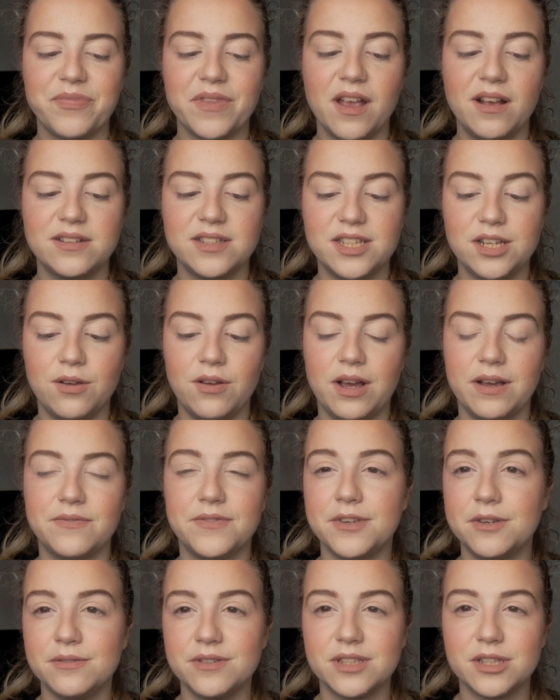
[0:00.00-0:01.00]
until I've
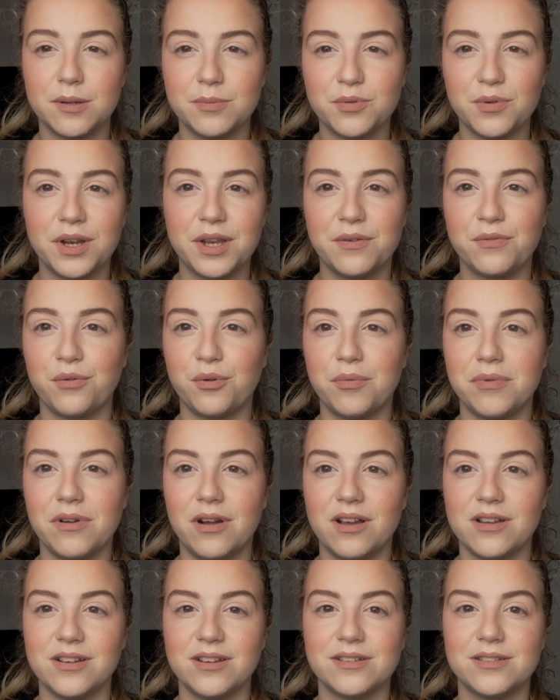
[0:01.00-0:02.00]
used up 24
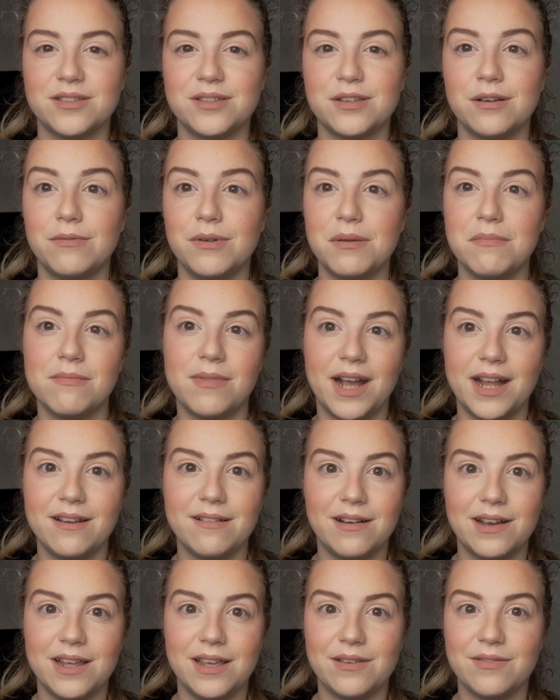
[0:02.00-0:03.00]
products, so we might
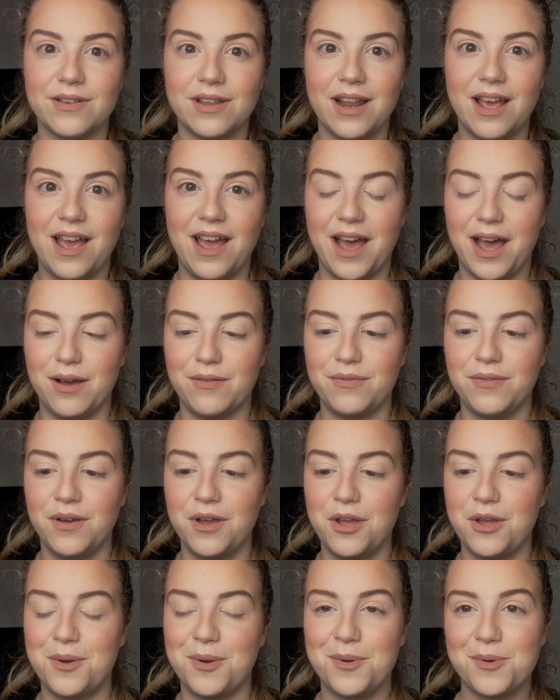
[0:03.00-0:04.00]
not even have
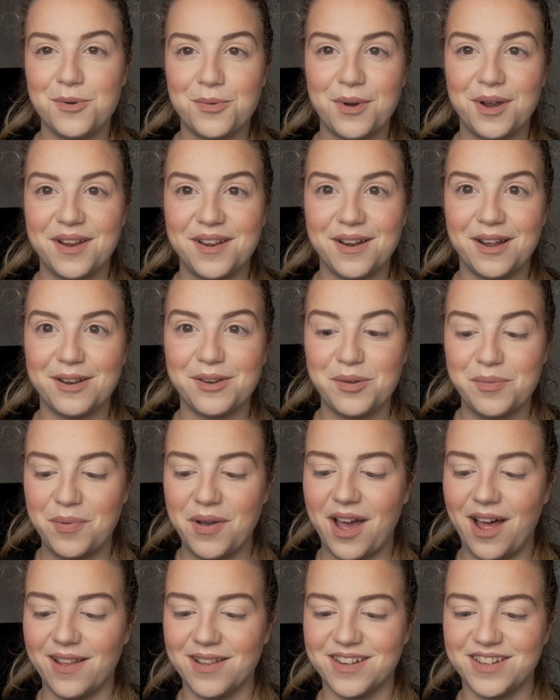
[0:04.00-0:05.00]
29 new
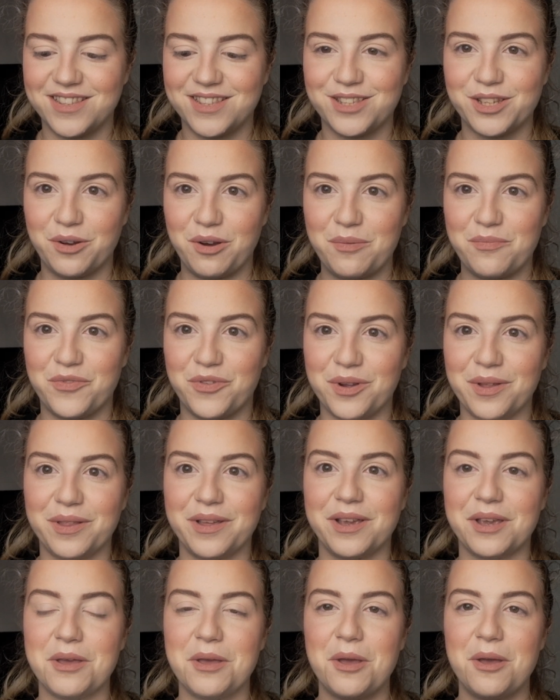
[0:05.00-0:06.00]
palettes, so I'm
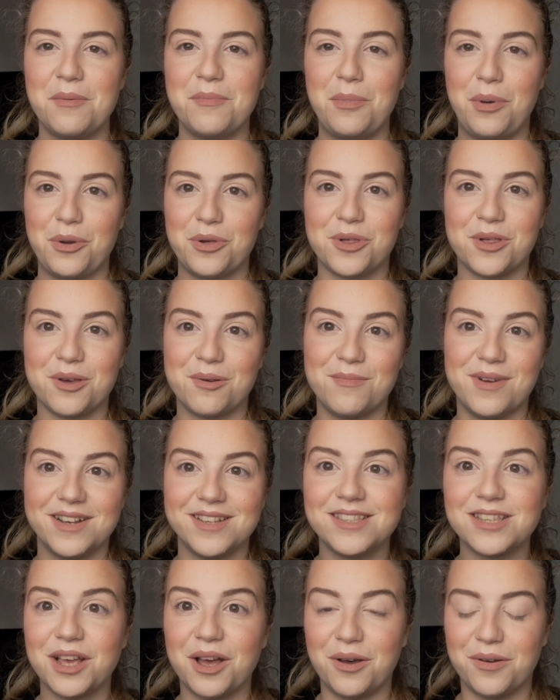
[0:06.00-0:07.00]
really pushing
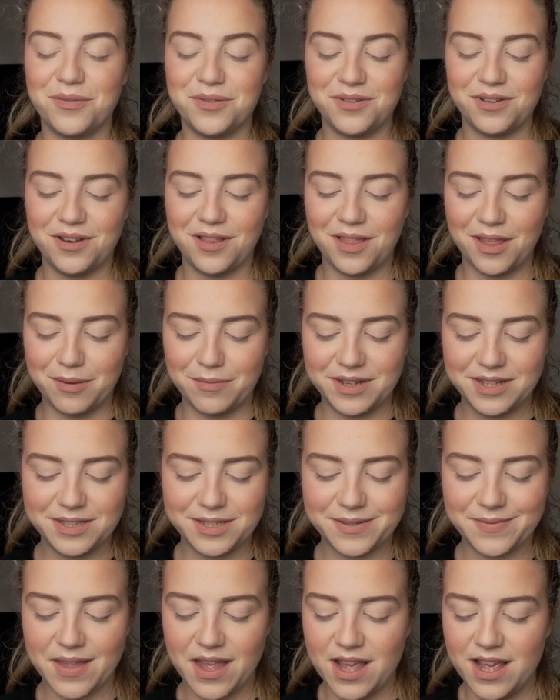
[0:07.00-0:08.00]
myself to the
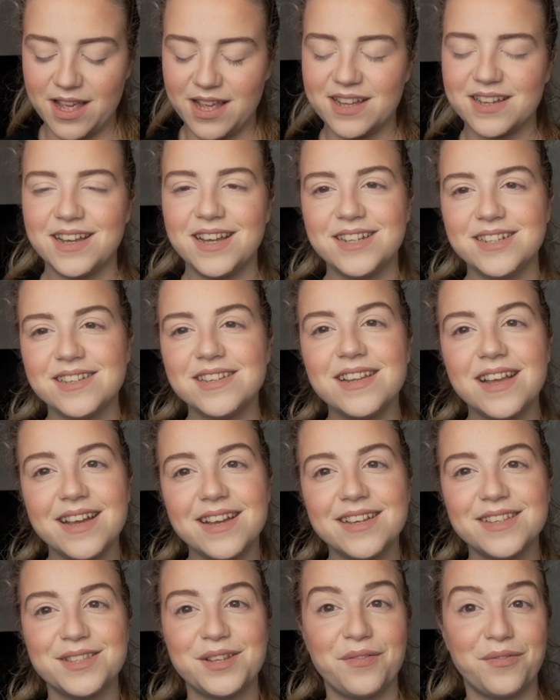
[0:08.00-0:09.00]
limits. And today
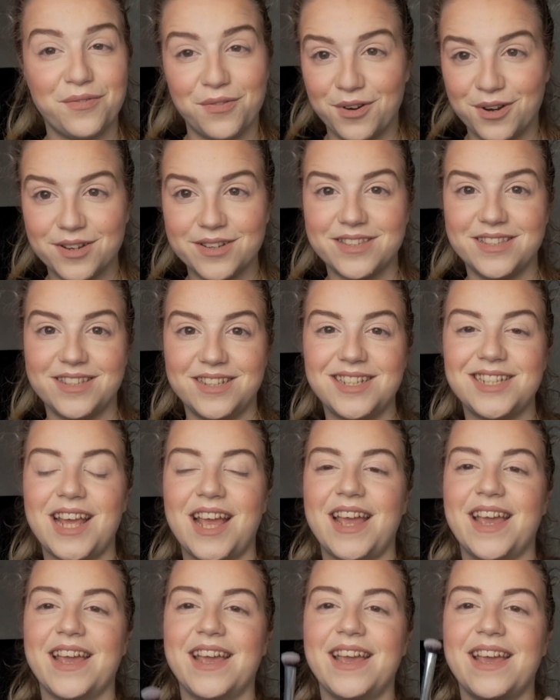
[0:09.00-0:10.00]
is the first
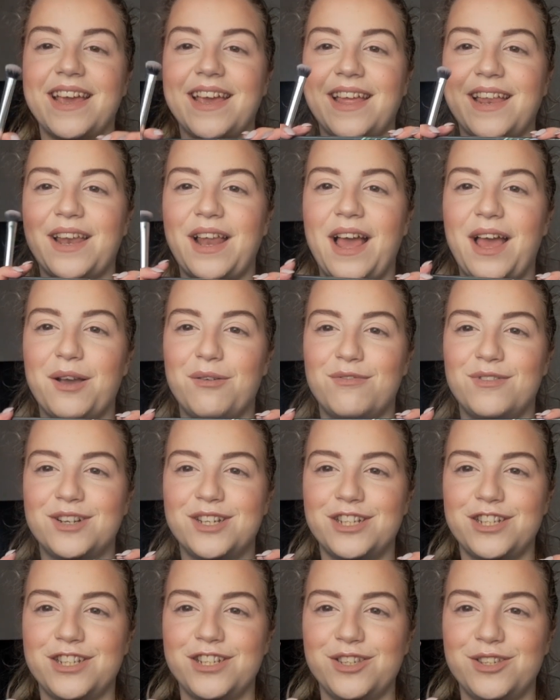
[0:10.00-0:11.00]
day, and I
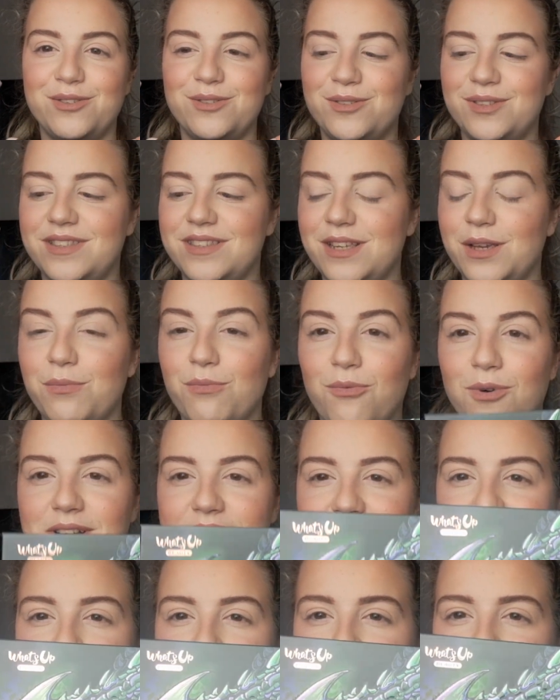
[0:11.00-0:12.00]
wanted to use the
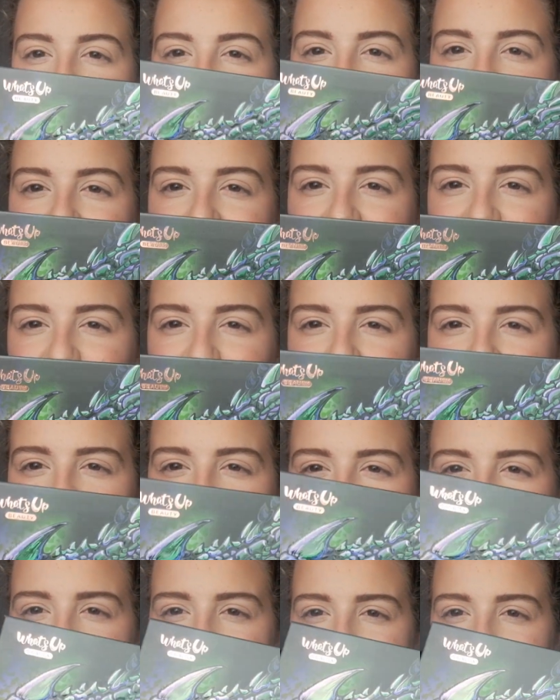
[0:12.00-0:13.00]
What's Up Beauty
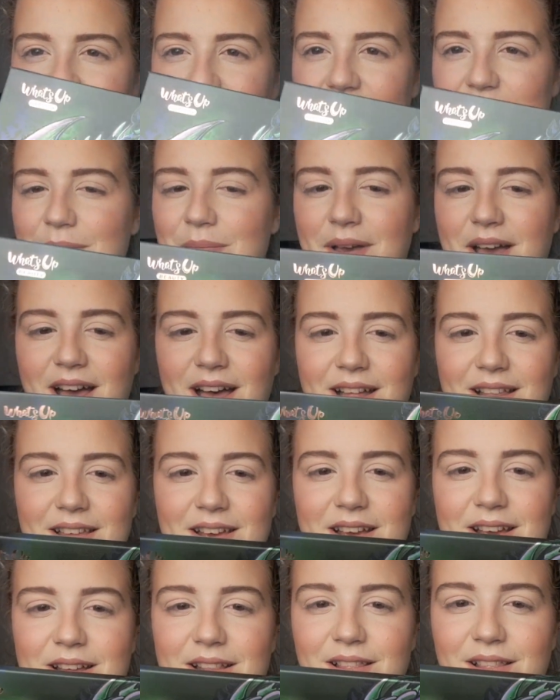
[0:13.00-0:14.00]
Dragon Eye
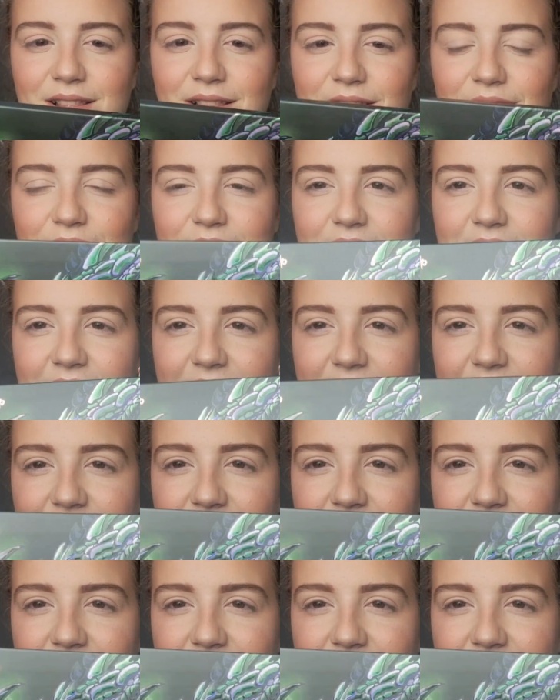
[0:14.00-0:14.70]
palette. Look at